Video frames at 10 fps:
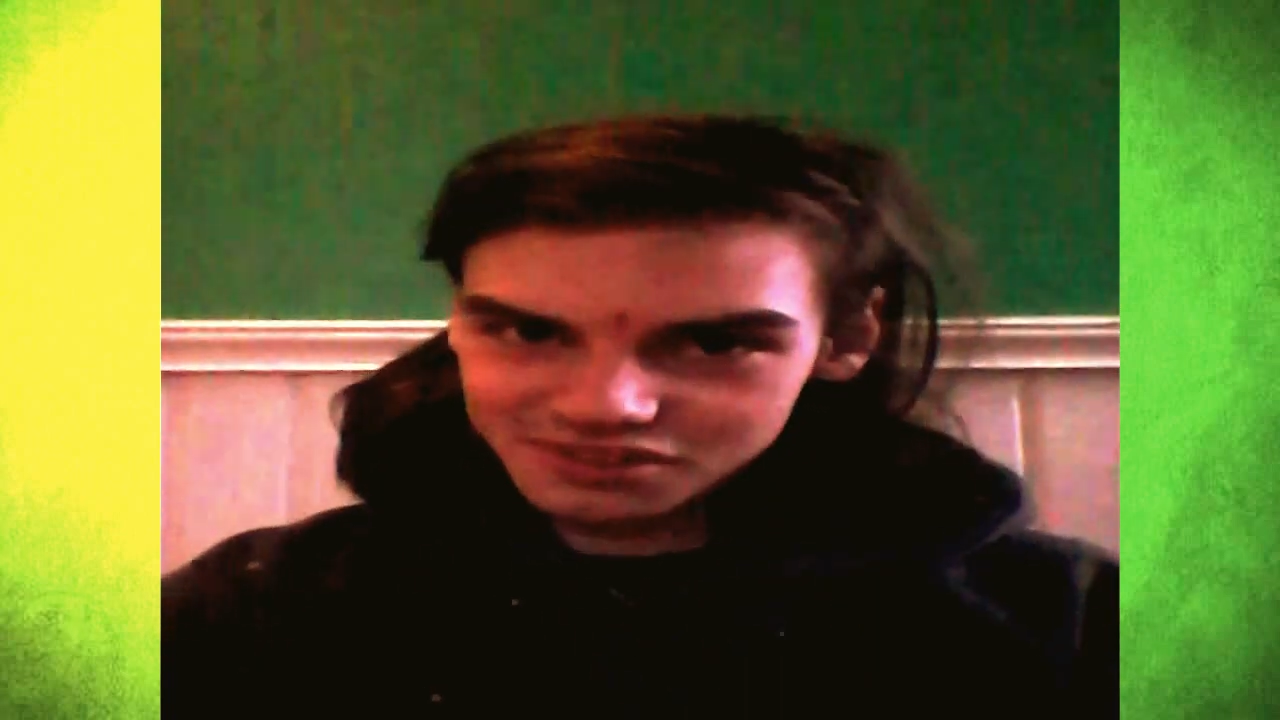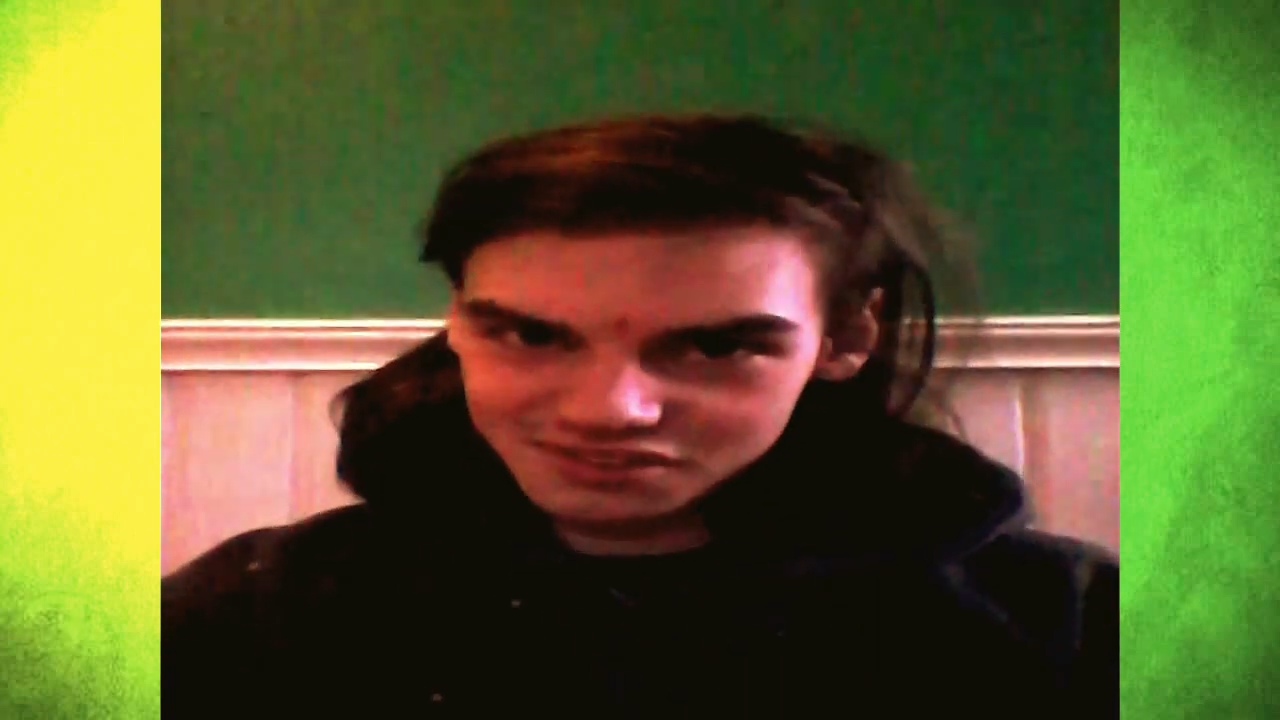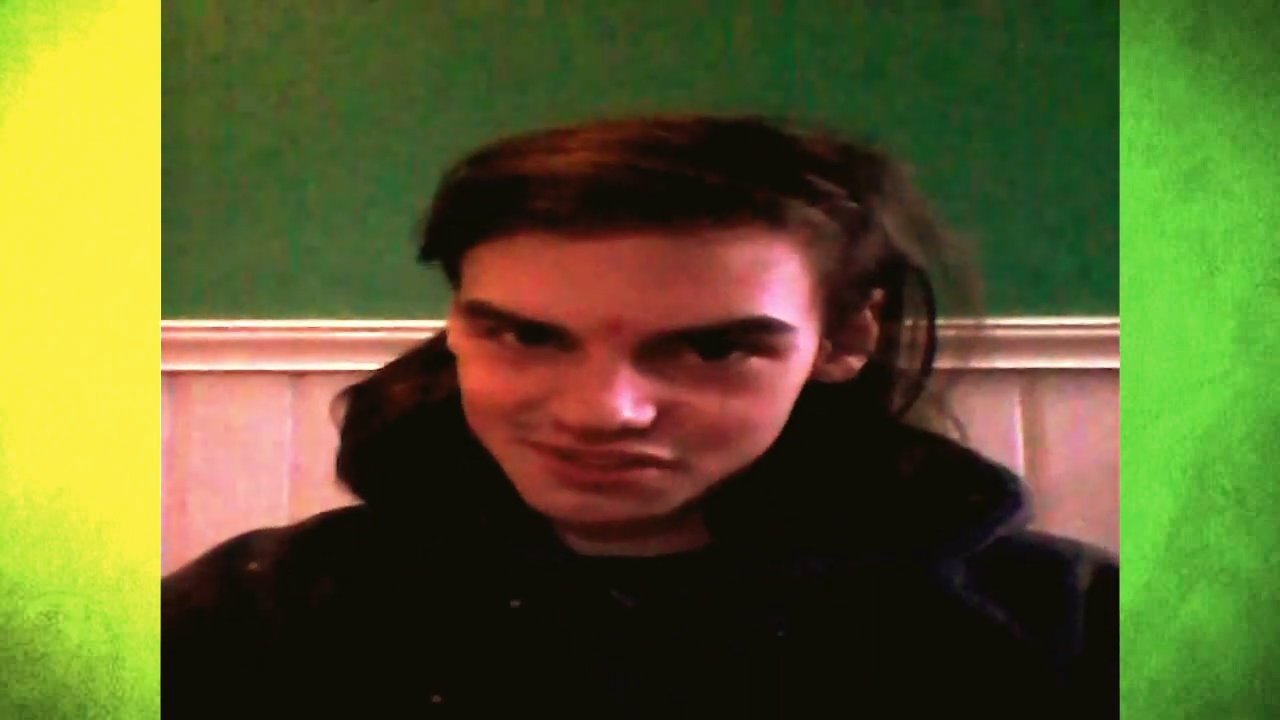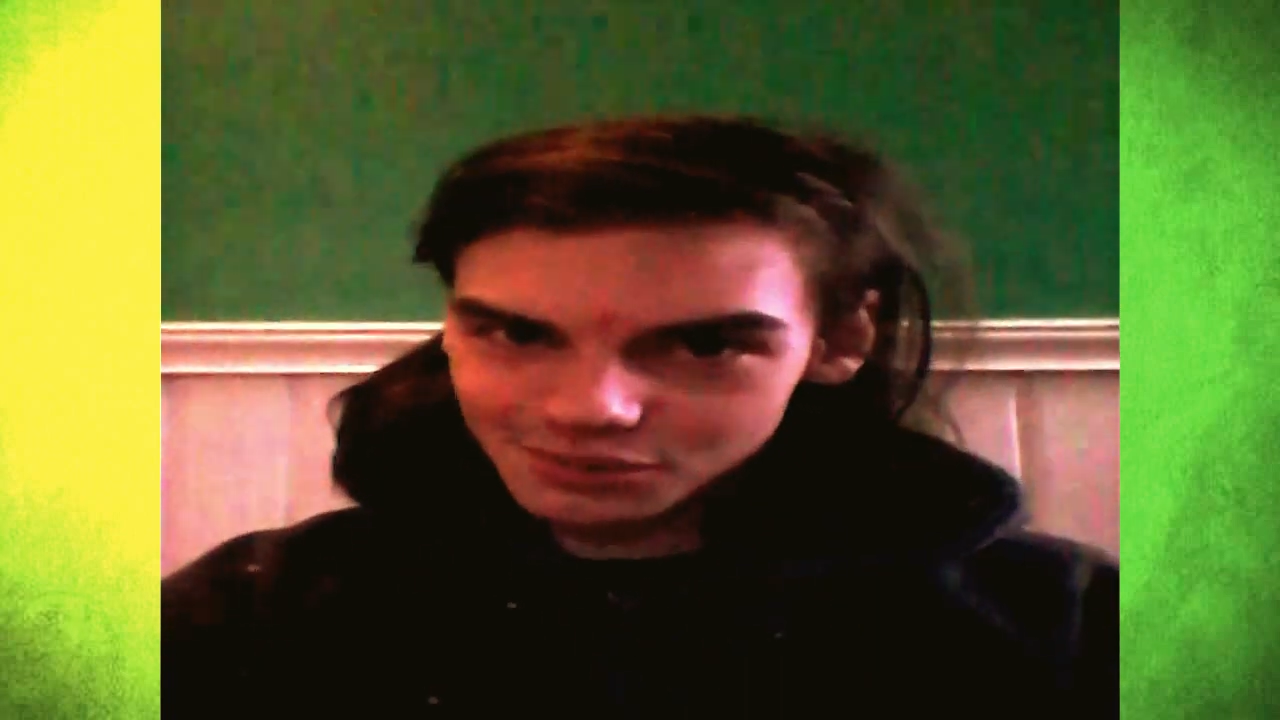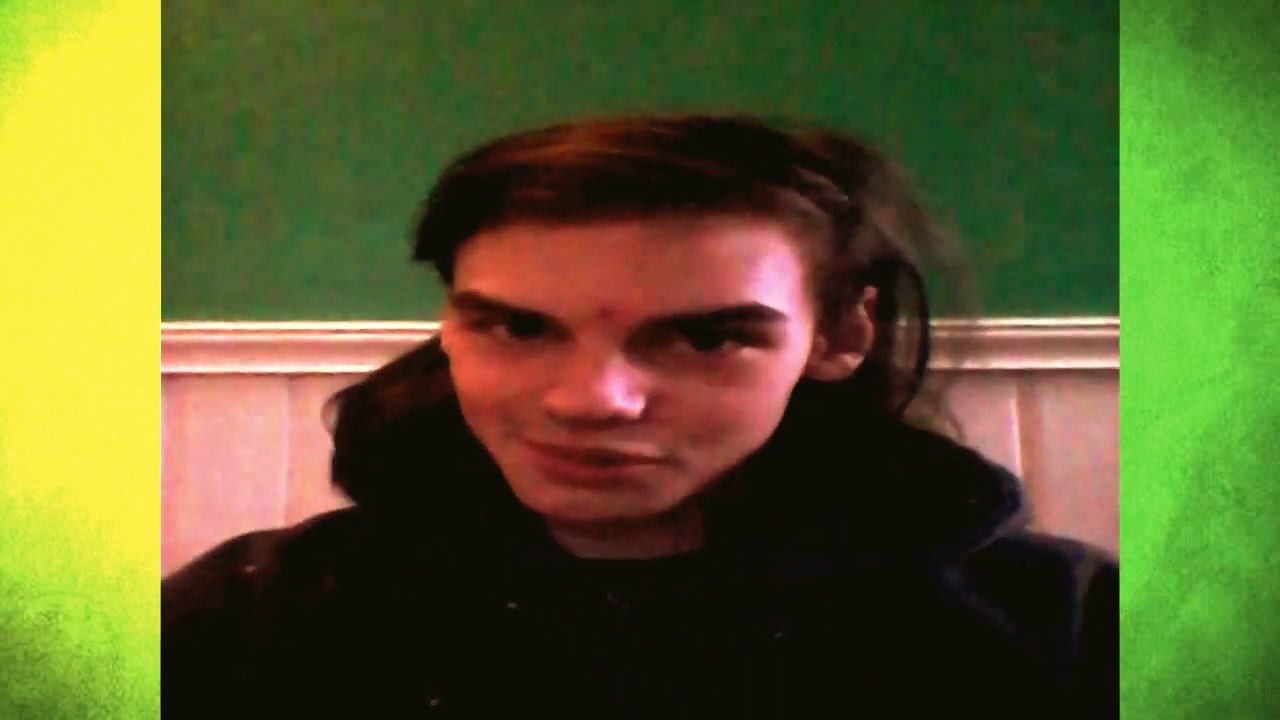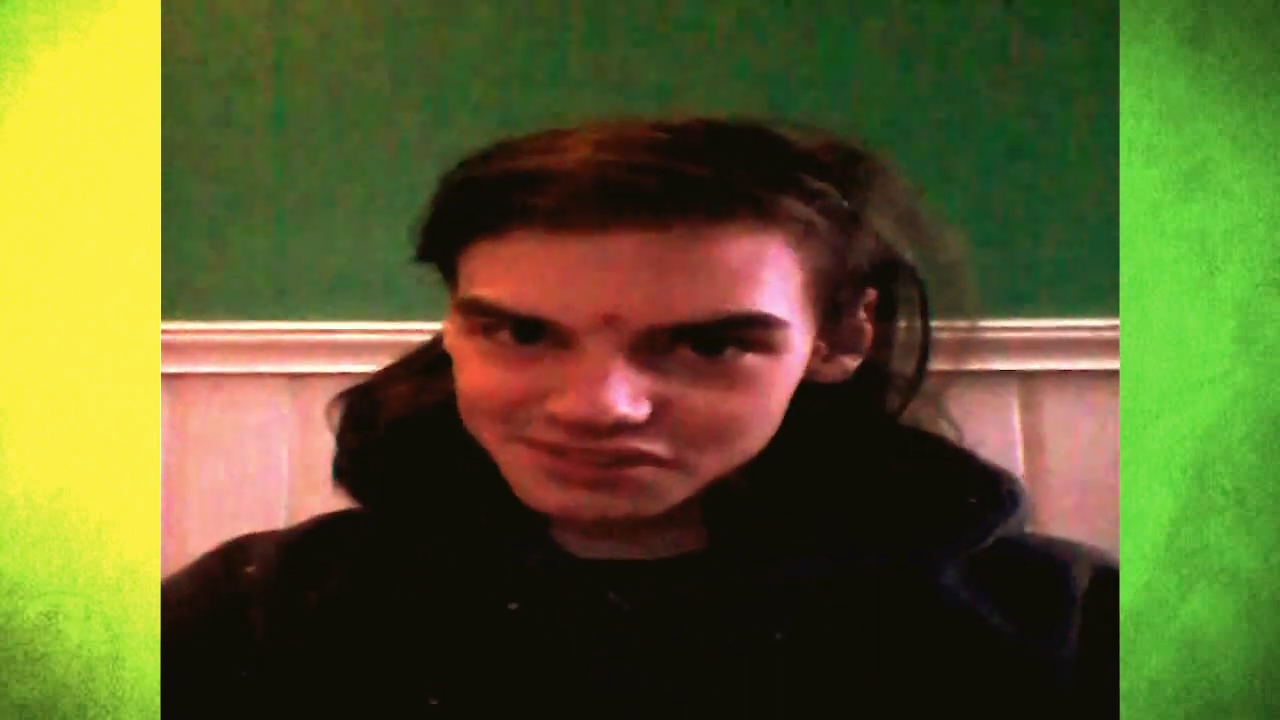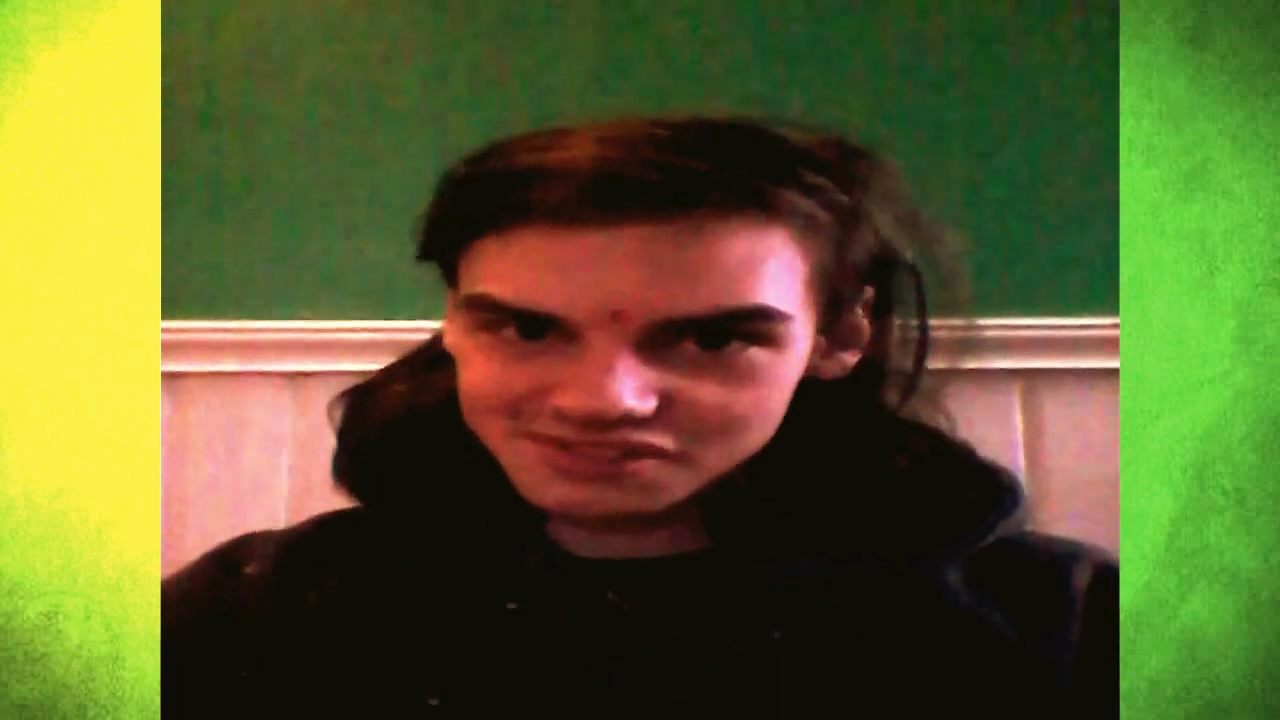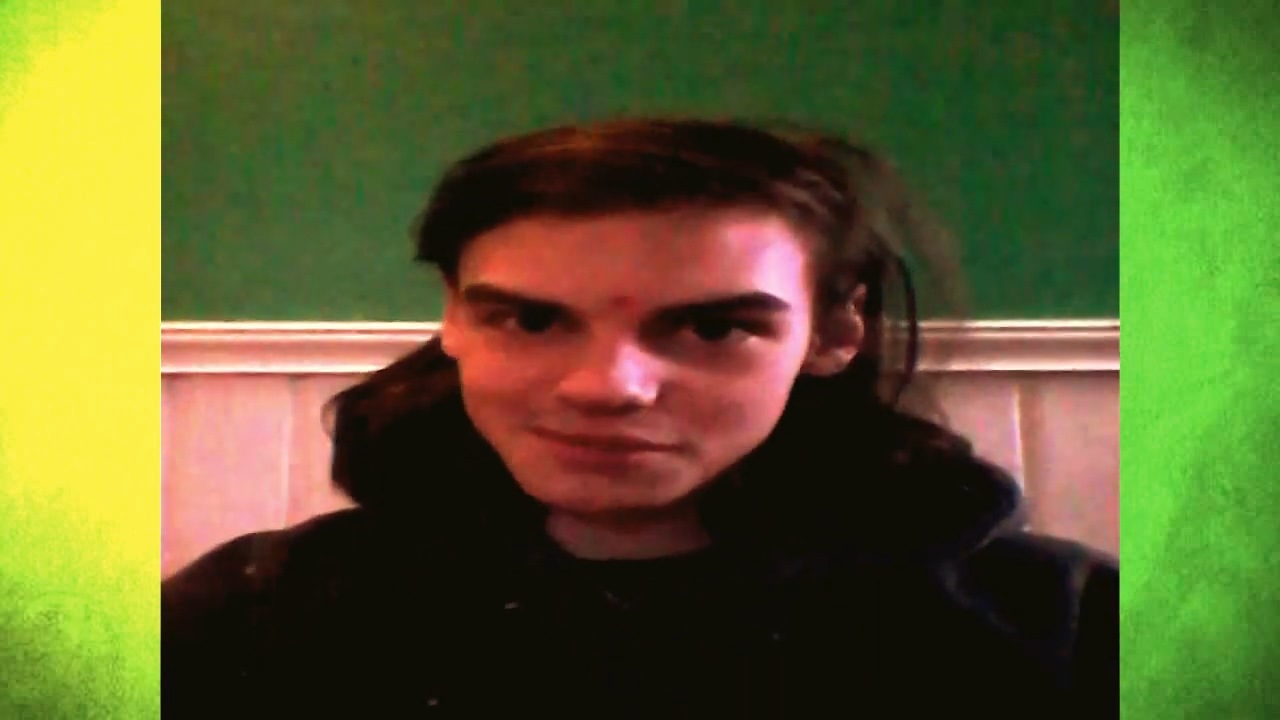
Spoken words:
than students